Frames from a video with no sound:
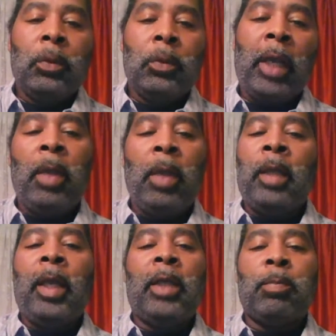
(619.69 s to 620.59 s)
Jay
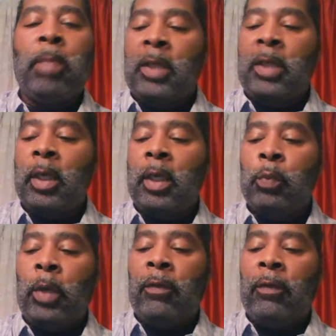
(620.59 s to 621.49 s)
Blunt has blessed
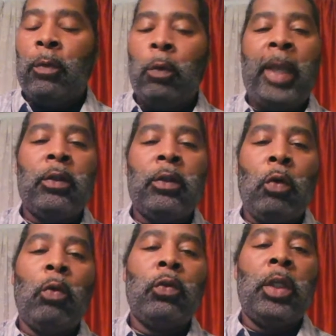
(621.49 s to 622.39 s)
us with great
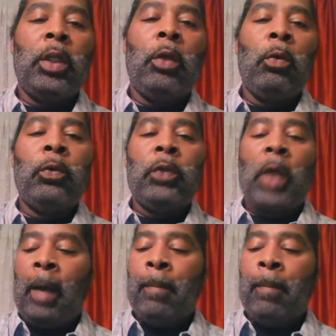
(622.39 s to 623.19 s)
tools to use.